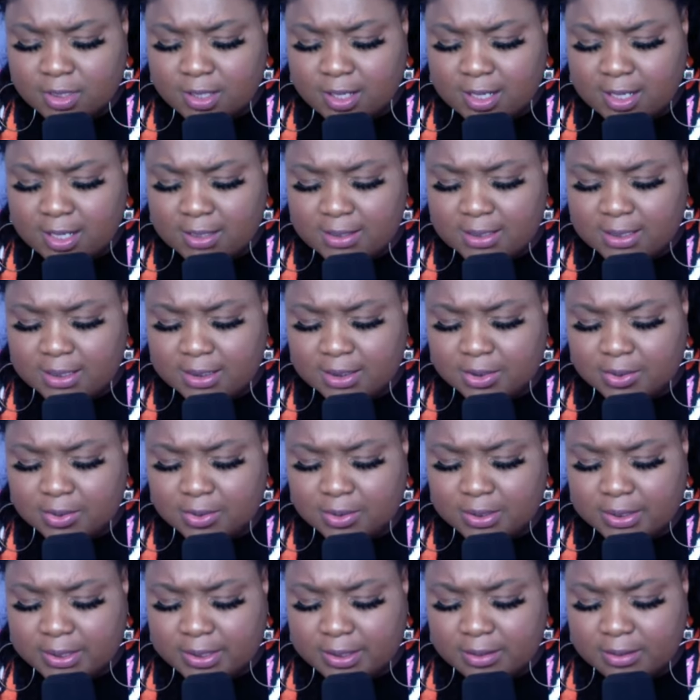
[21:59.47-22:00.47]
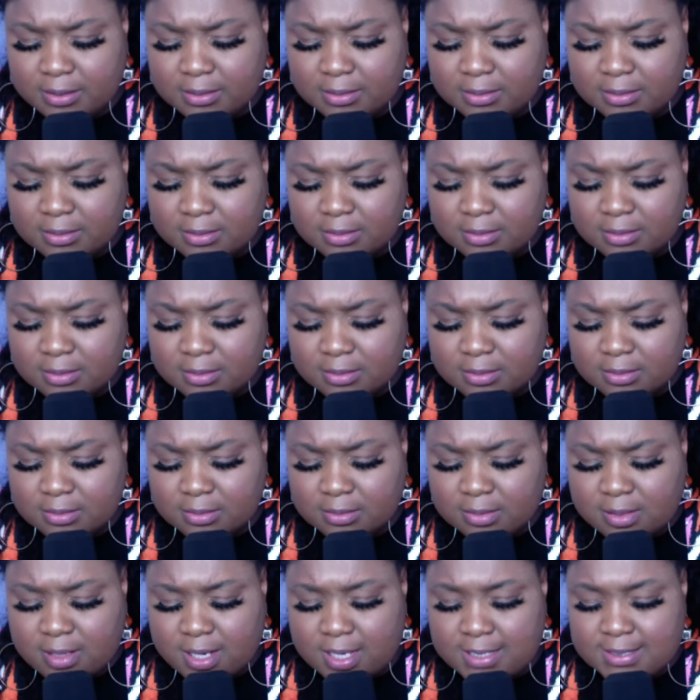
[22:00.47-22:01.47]
Hallelujah.
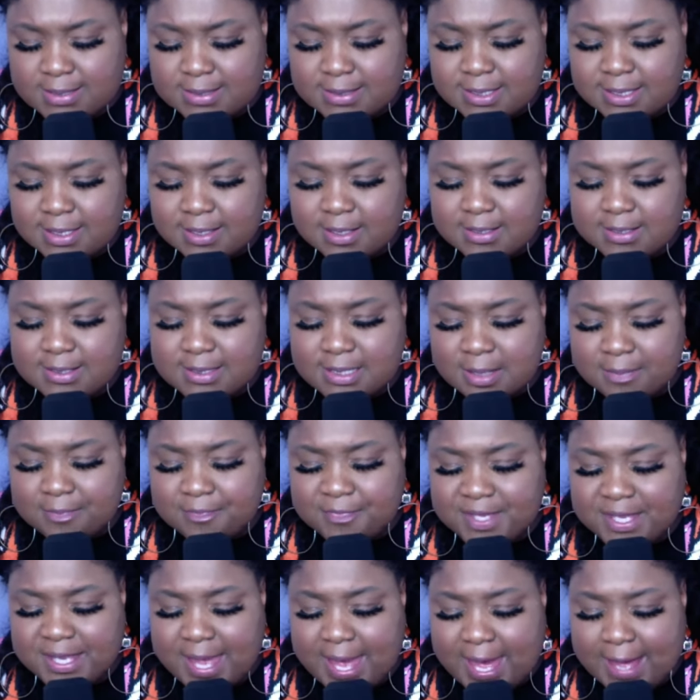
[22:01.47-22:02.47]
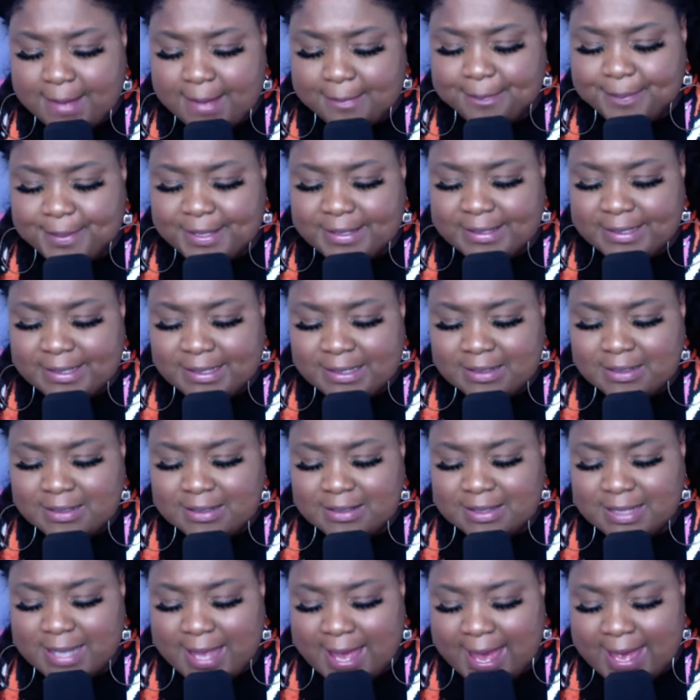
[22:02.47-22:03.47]
I see that something happened
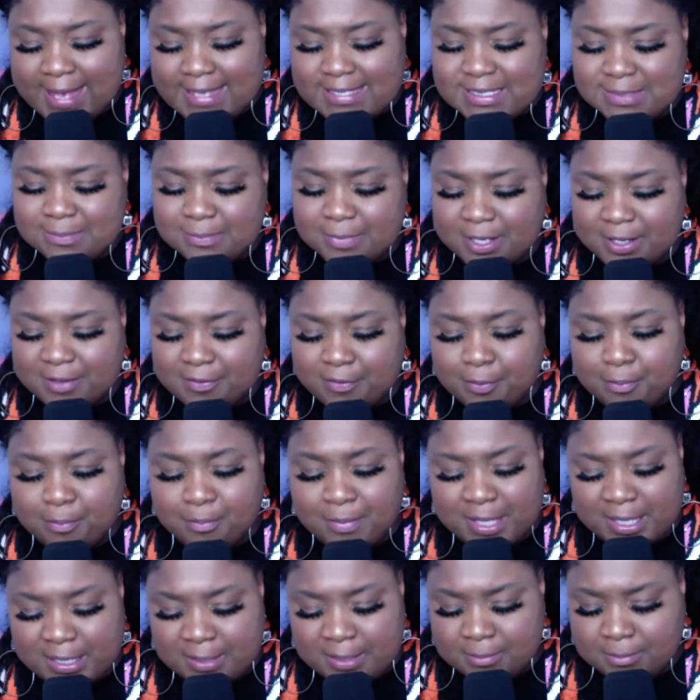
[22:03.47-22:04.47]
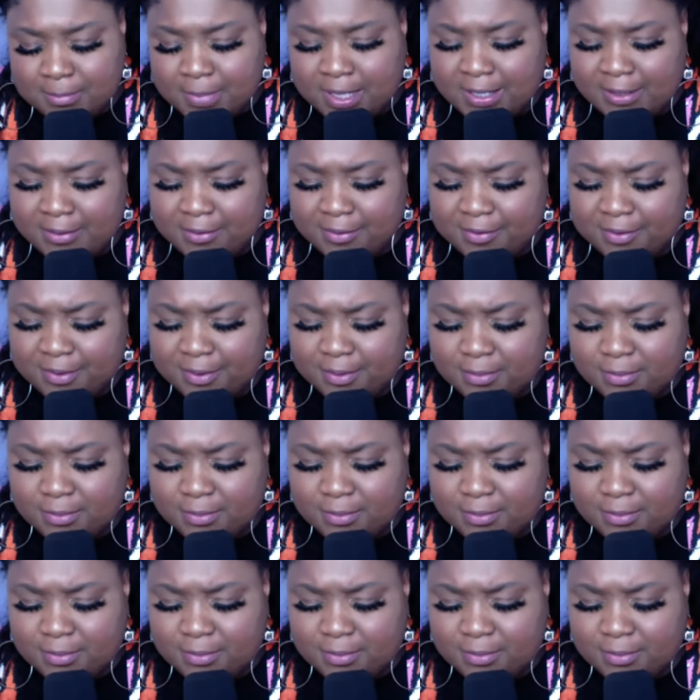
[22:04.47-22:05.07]
last month, mid month.